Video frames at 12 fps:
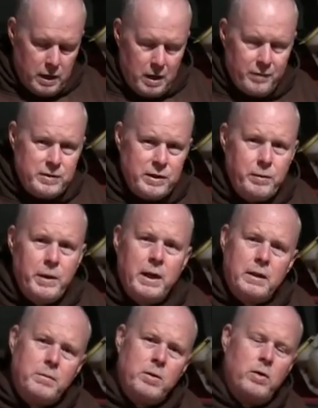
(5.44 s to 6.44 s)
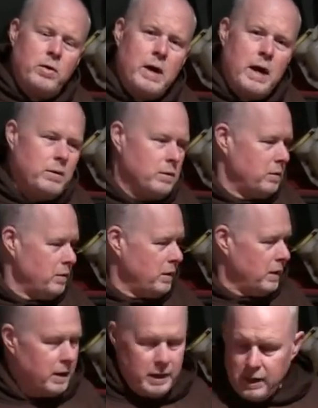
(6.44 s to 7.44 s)
Obviously we got the motor out,
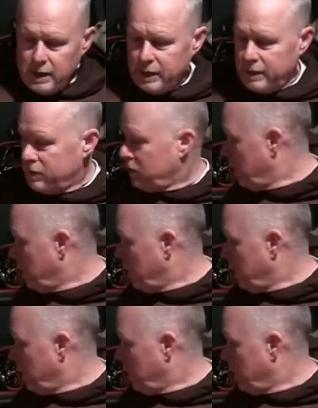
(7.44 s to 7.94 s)
got this